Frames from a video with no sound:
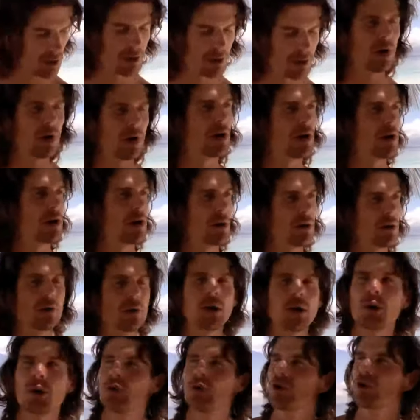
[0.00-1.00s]
What
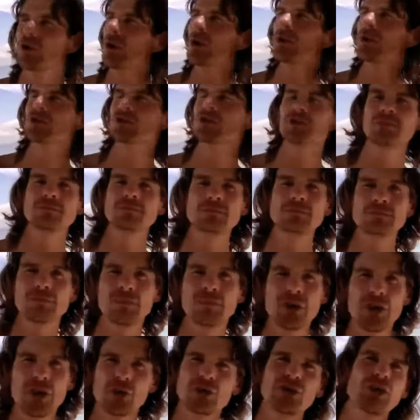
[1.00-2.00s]
was the question?
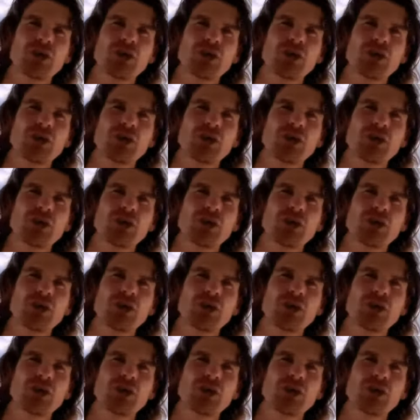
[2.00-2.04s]
You know,